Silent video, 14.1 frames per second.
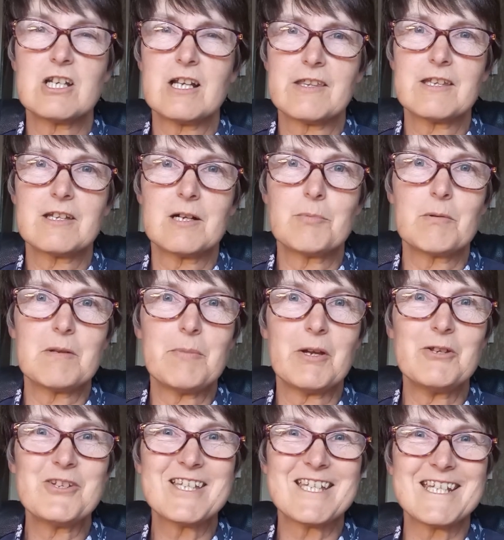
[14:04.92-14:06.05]
actually I think I'll probably
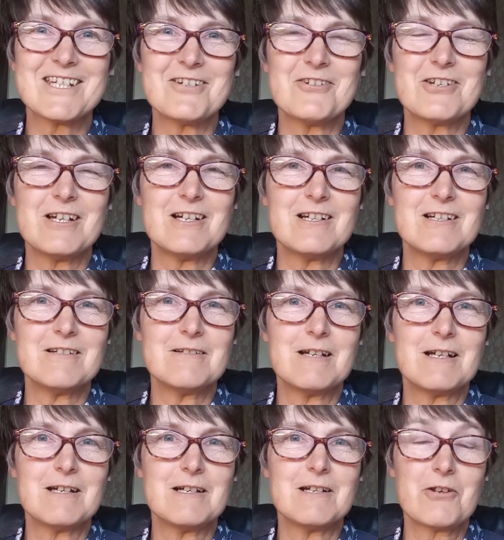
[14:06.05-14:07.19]
post it on
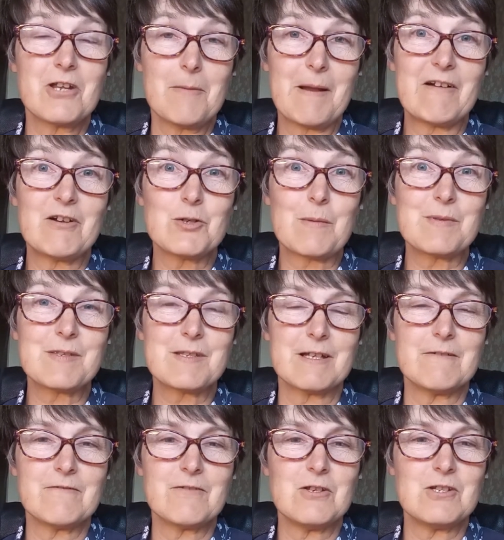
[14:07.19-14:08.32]
our parish
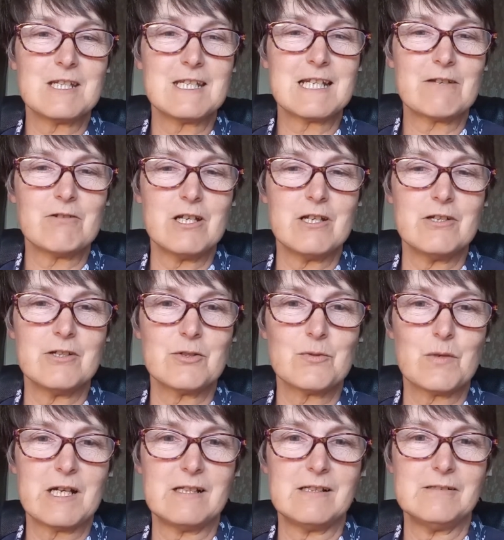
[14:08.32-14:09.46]
website for you to download as
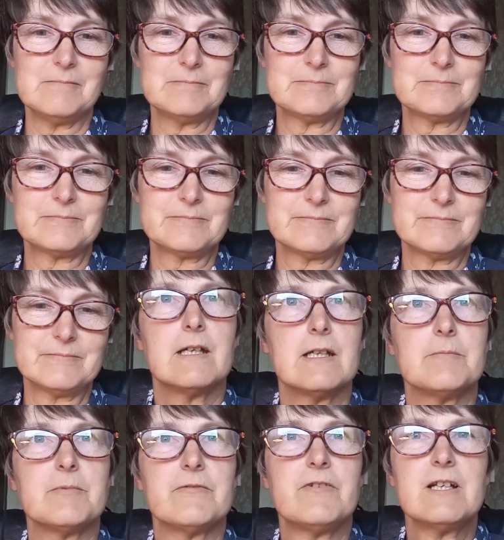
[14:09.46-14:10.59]
well.
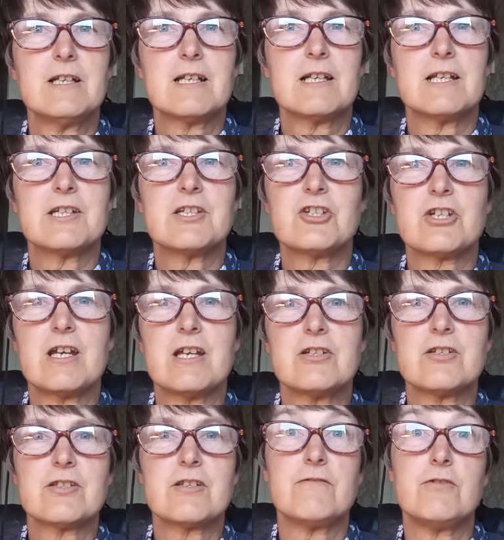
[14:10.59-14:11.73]
But finally, I'd like to share
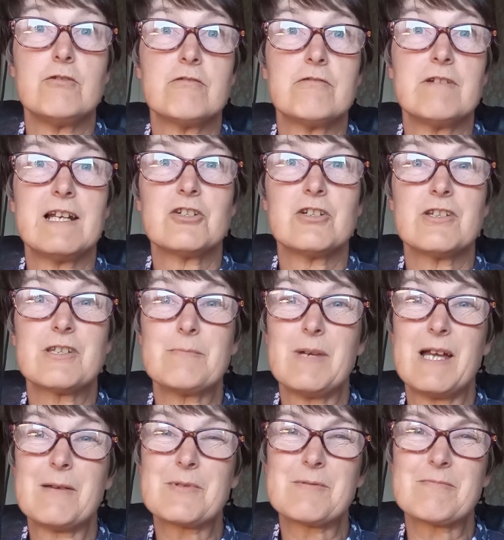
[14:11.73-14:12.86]
just a few reflections and
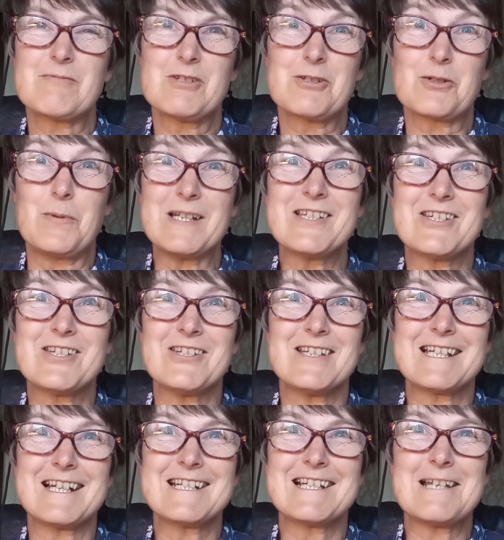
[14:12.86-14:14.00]
perhaps just
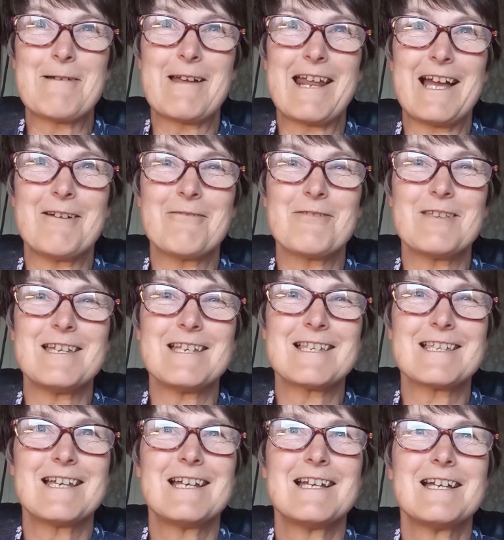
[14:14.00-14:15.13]
questions actually about how
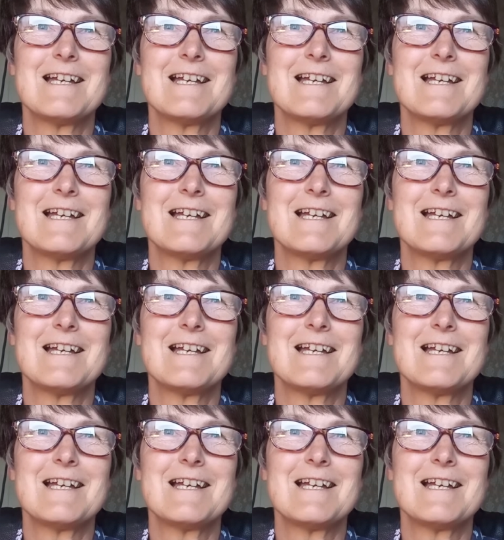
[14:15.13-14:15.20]
this